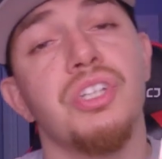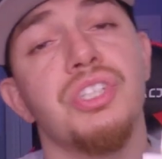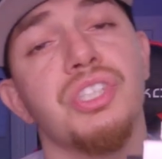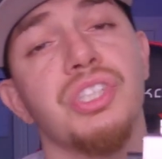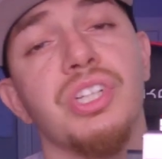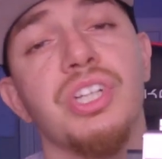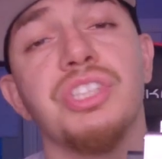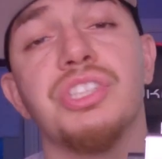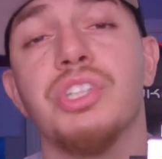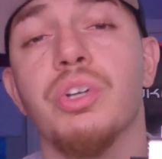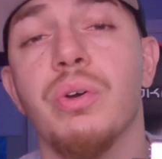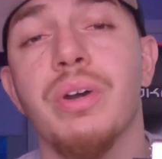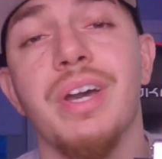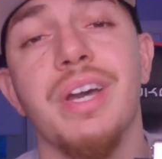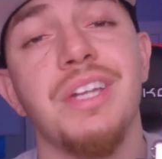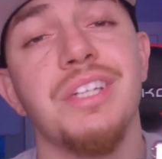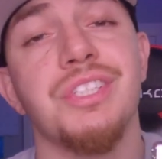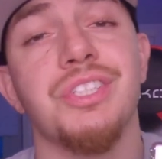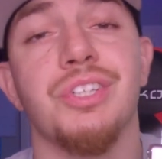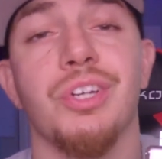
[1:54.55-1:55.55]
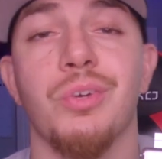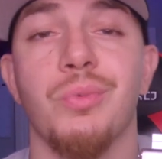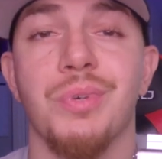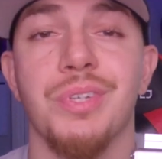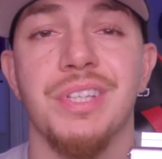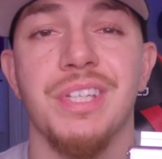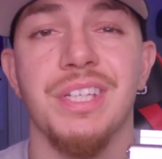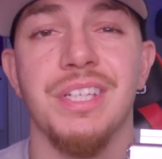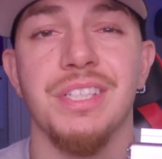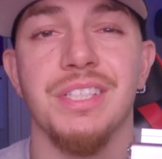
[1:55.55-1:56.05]
So let's go ahead and start
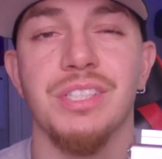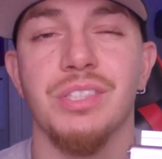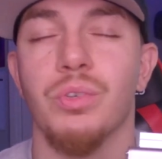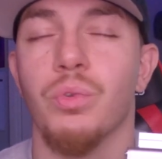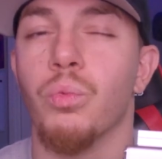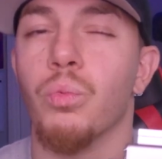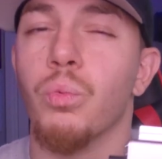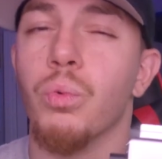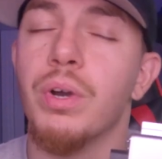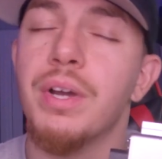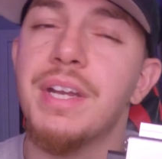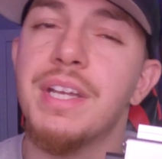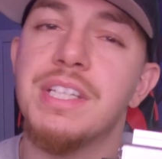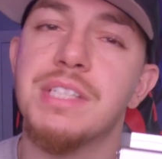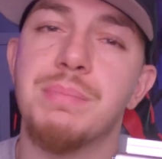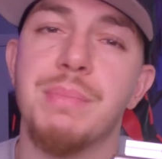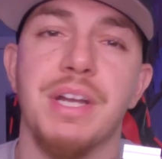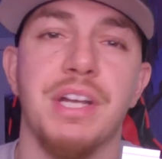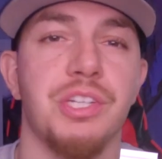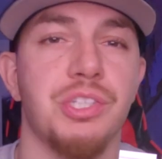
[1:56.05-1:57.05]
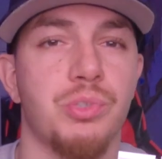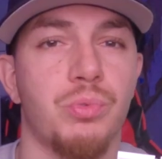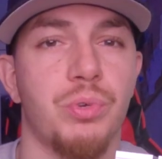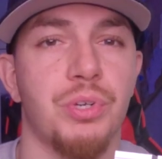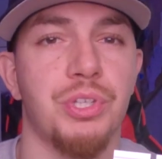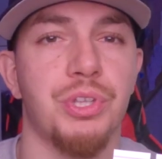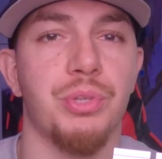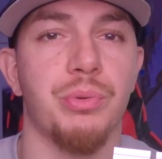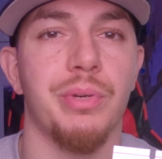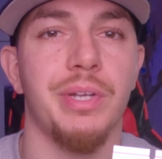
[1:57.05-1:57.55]
with this. What is
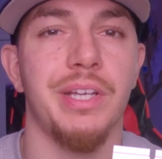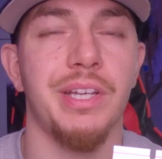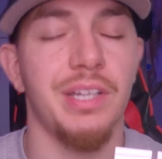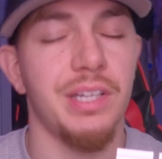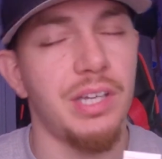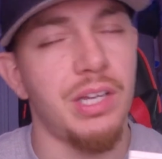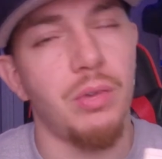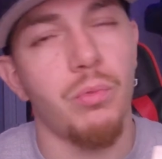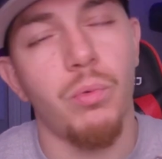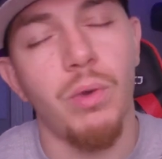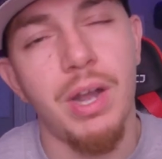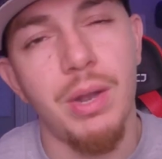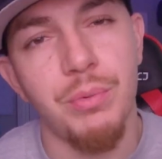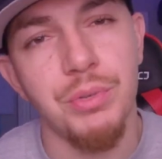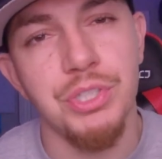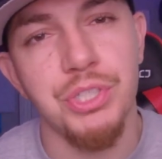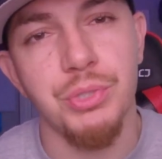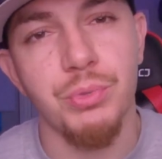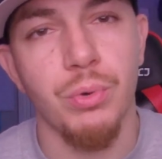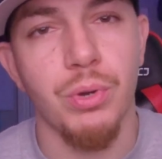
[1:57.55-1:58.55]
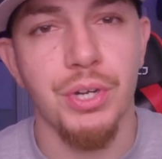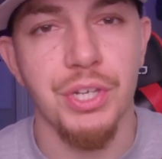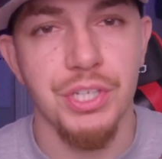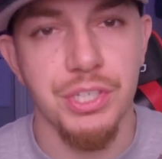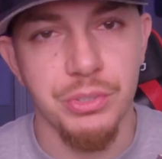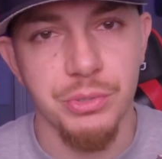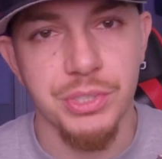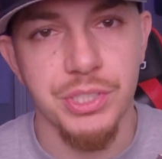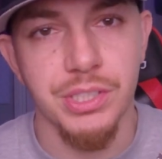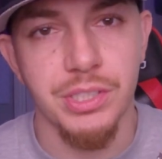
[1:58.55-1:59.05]
MegaSquirt three and why would you want to
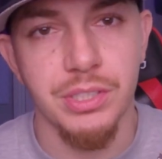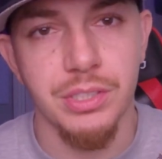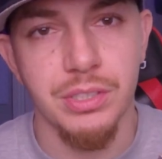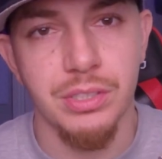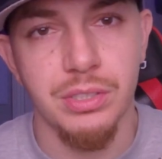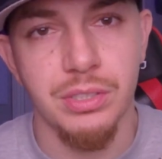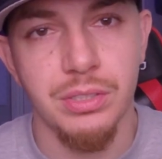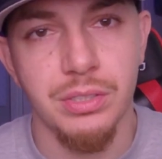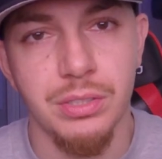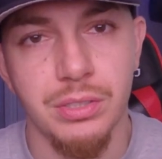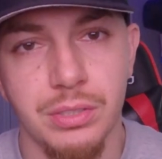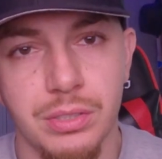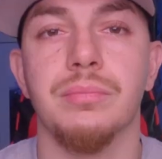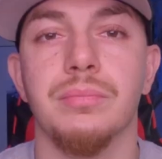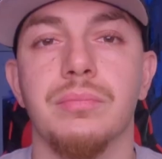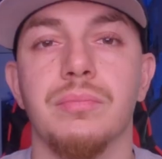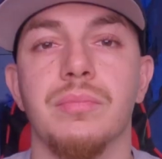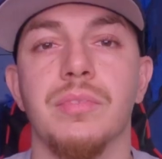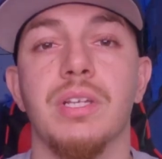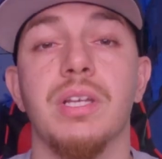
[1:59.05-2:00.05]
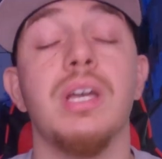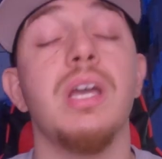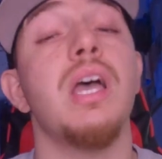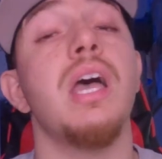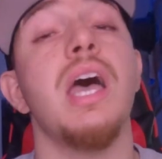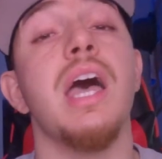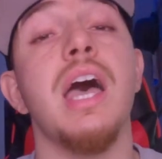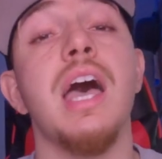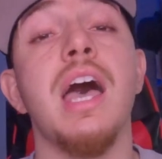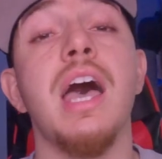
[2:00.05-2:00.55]
use it?
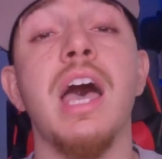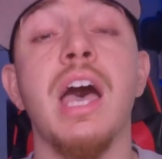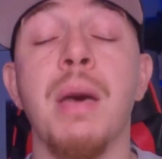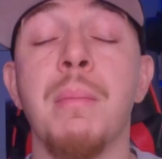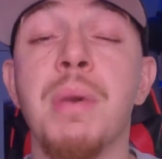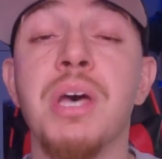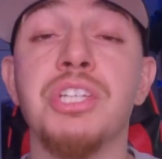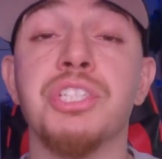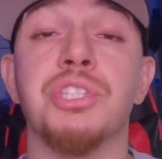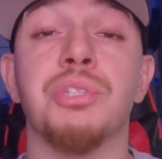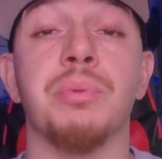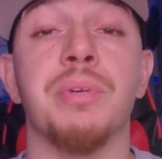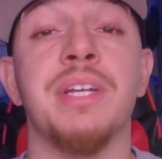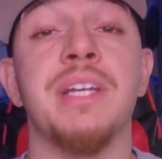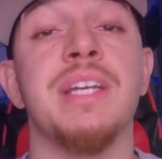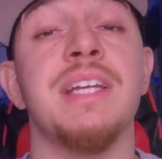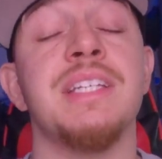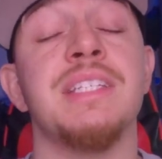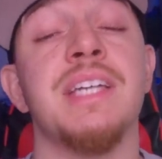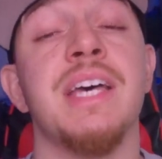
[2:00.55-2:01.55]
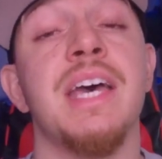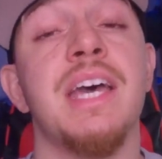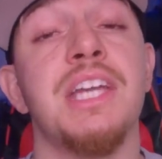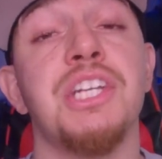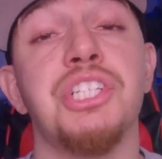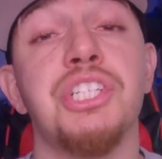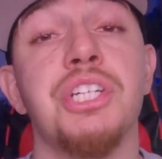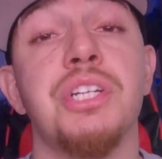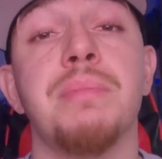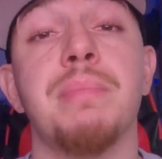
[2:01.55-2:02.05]
M S three is an
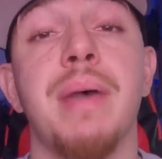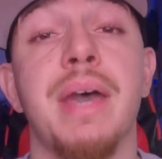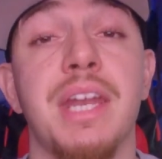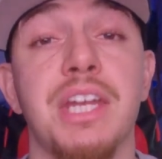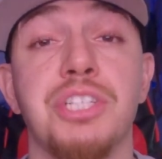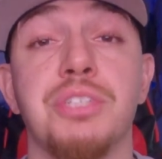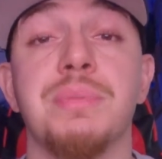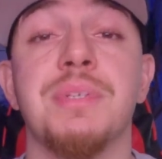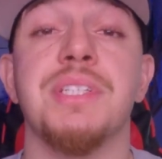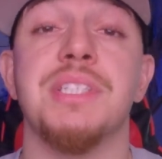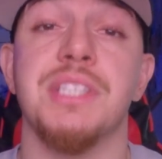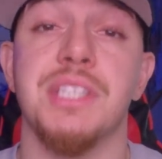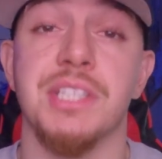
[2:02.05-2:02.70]
engine management